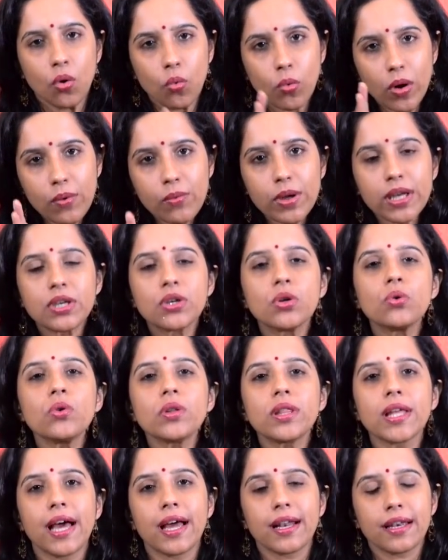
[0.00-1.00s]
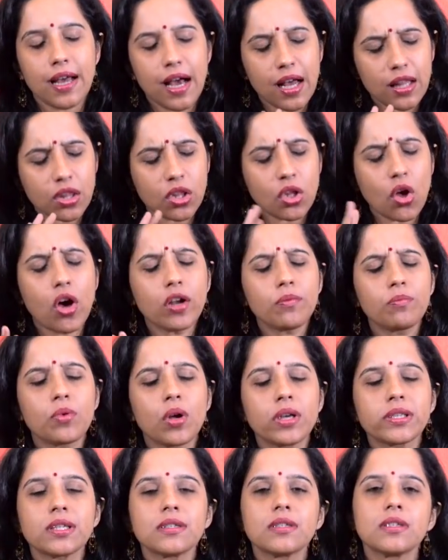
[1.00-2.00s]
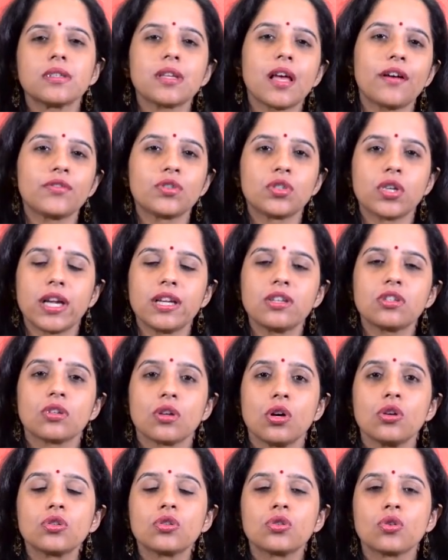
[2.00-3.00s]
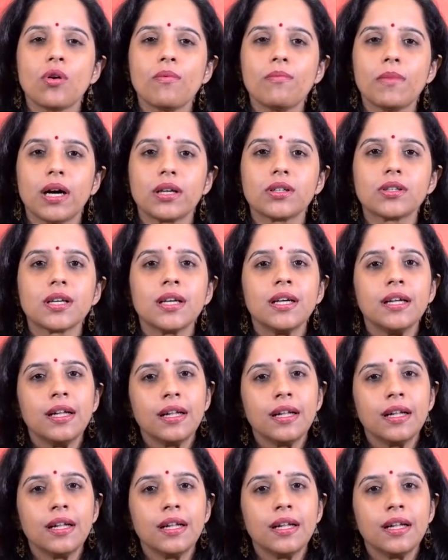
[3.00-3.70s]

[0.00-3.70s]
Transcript: When we do that, our thought processes have changed so much